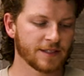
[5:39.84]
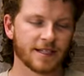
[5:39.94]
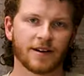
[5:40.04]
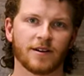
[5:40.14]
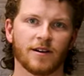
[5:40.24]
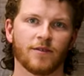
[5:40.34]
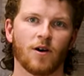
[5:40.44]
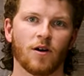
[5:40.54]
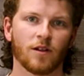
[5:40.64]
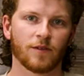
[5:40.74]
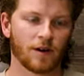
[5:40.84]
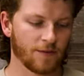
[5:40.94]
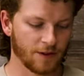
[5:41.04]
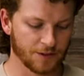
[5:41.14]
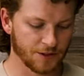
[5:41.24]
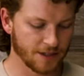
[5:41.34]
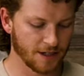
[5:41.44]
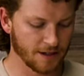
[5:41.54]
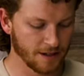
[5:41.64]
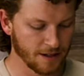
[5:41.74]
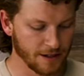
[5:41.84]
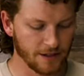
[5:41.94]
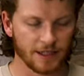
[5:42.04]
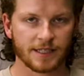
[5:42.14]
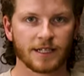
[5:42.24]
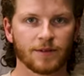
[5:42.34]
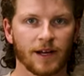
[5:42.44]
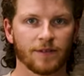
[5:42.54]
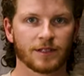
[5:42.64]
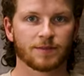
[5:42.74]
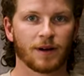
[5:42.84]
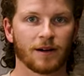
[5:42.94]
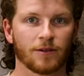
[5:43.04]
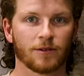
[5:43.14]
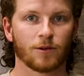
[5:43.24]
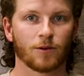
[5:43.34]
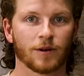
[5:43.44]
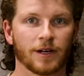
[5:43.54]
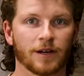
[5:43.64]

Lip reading: the center of all of our filters here, you can see we have a spiral core